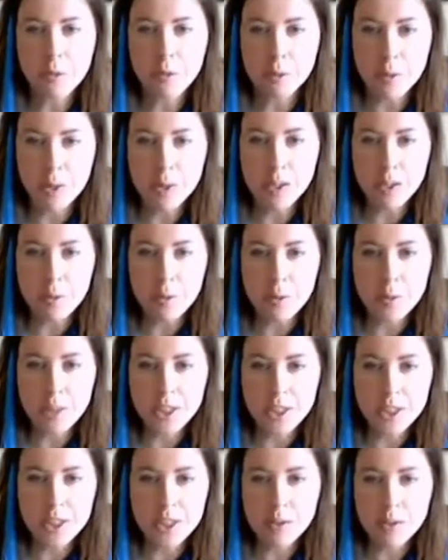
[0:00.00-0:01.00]
who've been in the
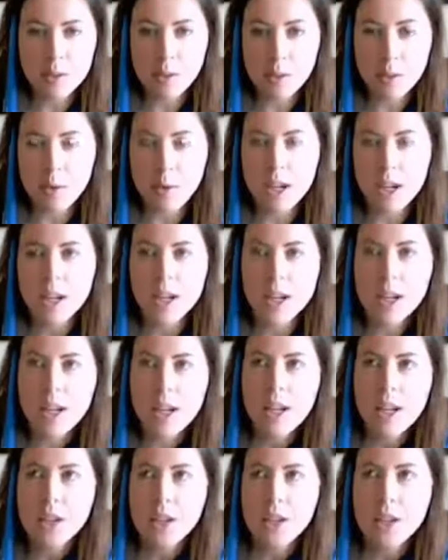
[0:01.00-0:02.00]
business for a while,
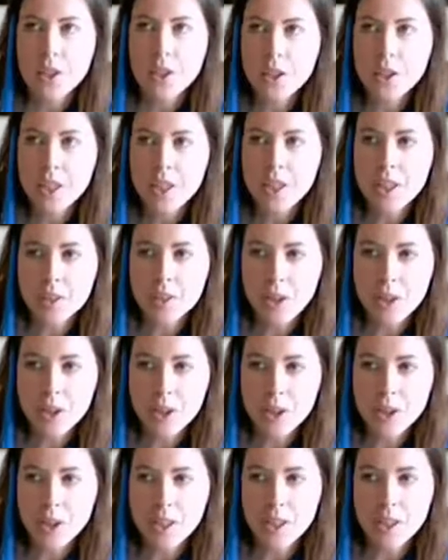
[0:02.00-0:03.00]
you'll see there's sort
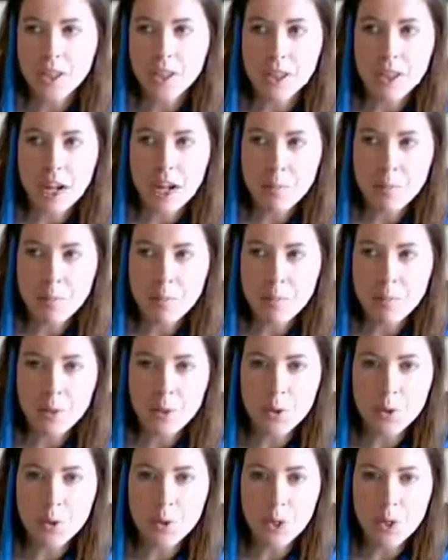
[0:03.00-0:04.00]
of this dichotomy
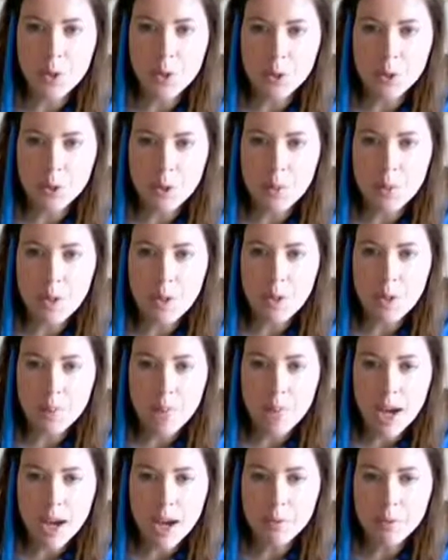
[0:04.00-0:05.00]
between those who make
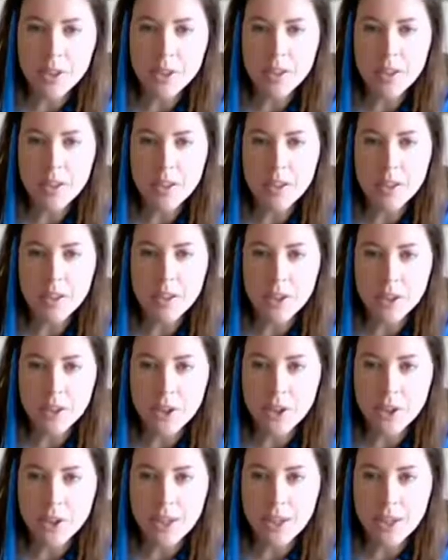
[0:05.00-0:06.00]
maps in
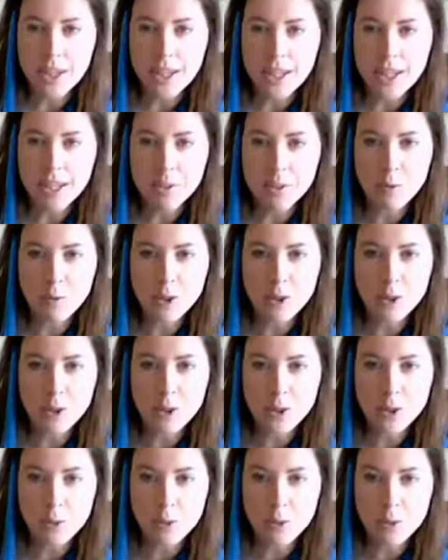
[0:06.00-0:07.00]
ArcGIS versus
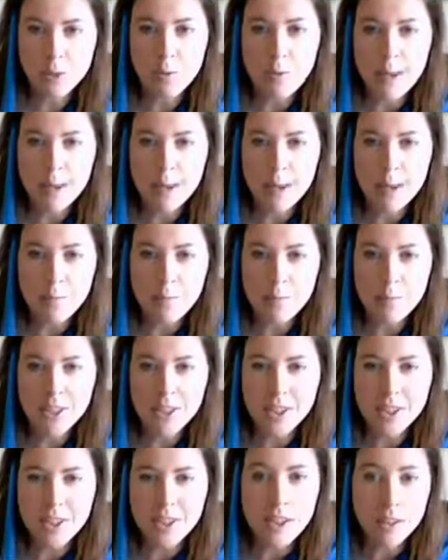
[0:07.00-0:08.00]
those who make
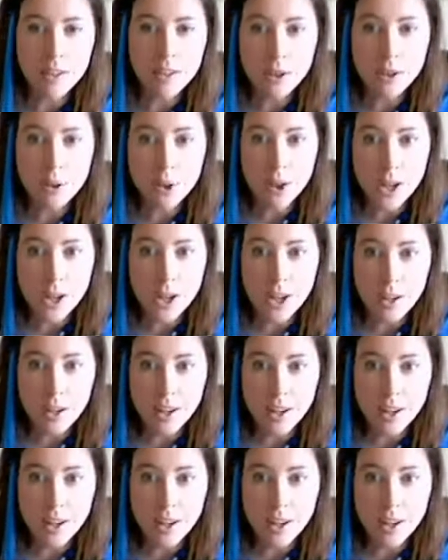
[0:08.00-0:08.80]
maps in Illustrator.